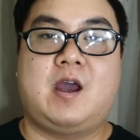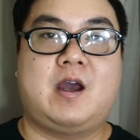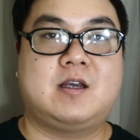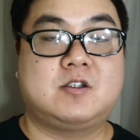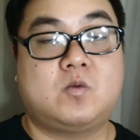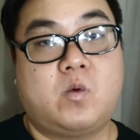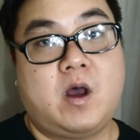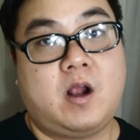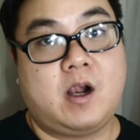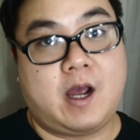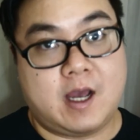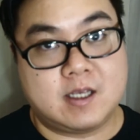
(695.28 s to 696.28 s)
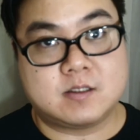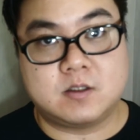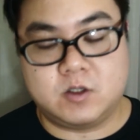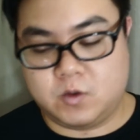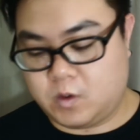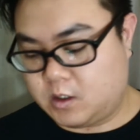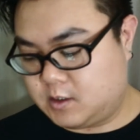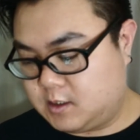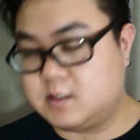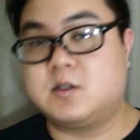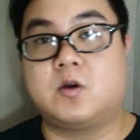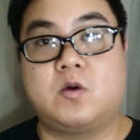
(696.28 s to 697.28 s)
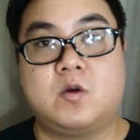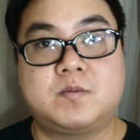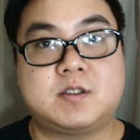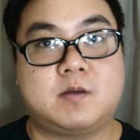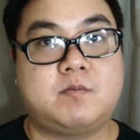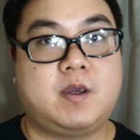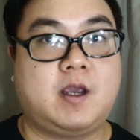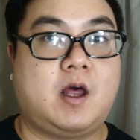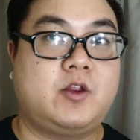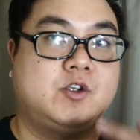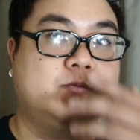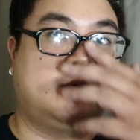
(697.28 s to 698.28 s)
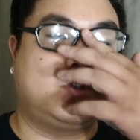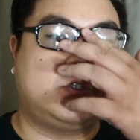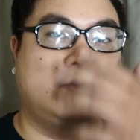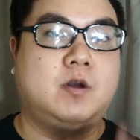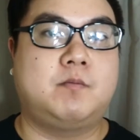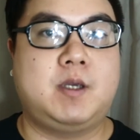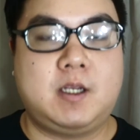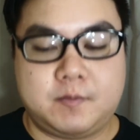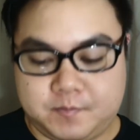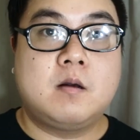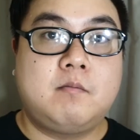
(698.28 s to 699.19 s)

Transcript: as well as newer sister groups being eligible to compete.